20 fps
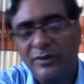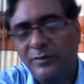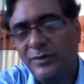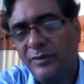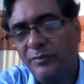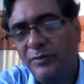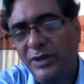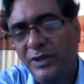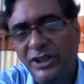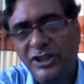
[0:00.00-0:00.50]
the
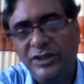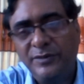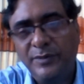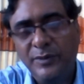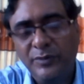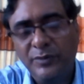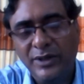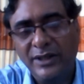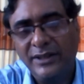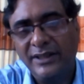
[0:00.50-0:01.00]
British
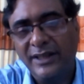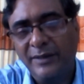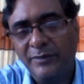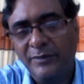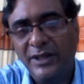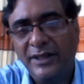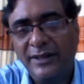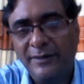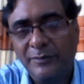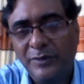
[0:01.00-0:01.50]
people and the
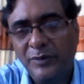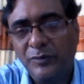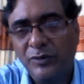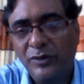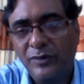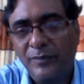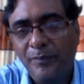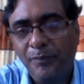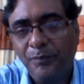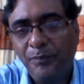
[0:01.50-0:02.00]
American people.
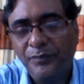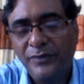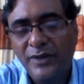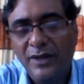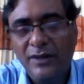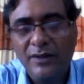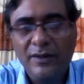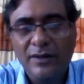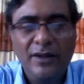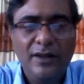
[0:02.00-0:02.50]

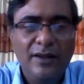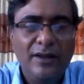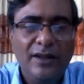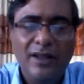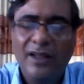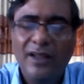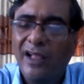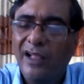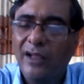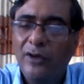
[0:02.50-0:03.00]

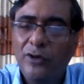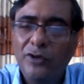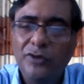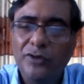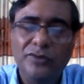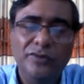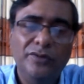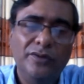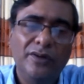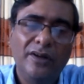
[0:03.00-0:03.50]

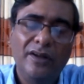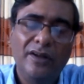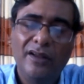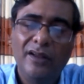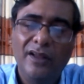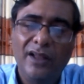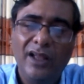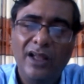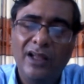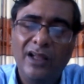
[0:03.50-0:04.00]
Go,
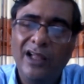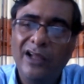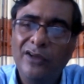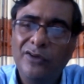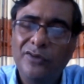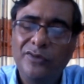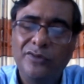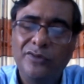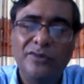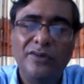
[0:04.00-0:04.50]

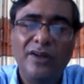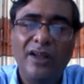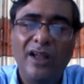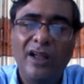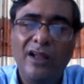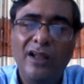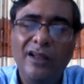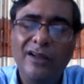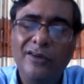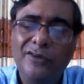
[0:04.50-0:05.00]
go,
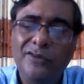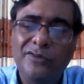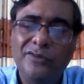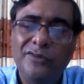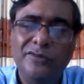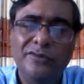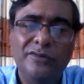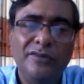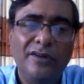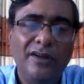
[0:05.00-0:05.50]

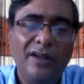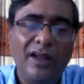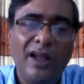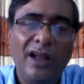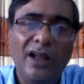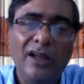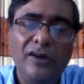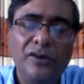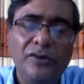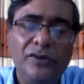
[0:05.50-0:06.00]
go,
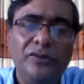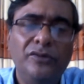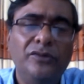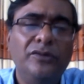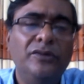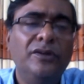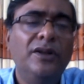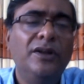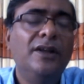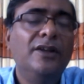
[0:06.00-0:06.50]
go.
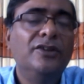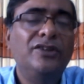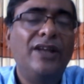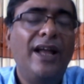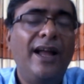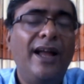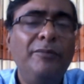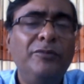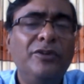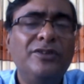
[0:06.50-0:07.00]
So
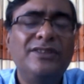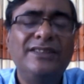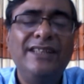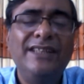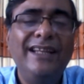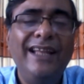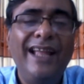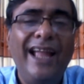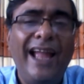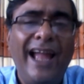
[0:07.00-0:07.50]
I'm not
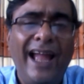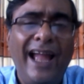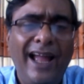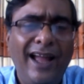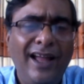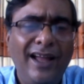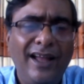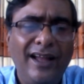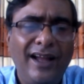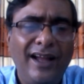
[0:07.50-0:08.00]
saying a,
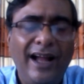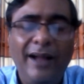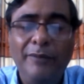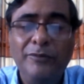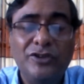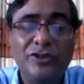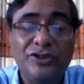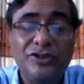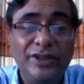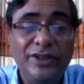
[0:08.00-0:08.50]
I'm
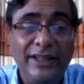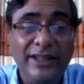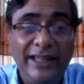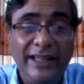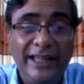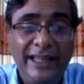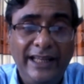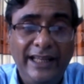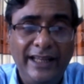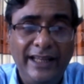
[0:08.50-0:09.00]
not saying
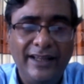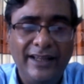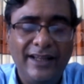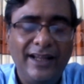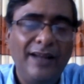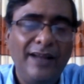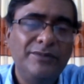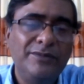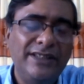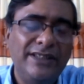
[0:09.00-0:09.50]
a,
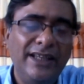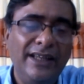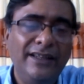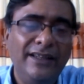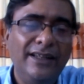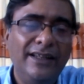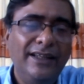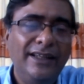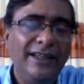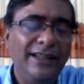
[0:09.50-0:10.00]
I'm
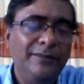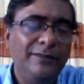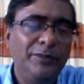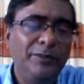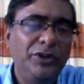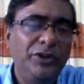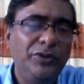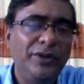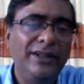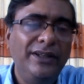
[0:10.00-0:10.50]
saying in
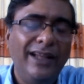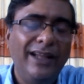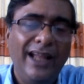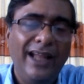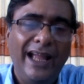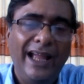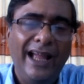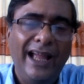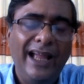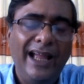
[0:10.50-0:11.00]
between
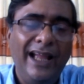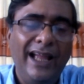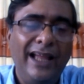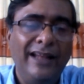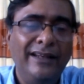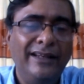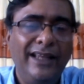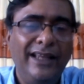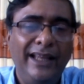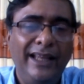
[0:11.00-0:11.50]
a
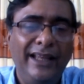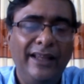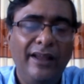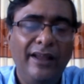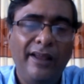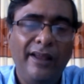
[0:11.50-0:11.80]
and a.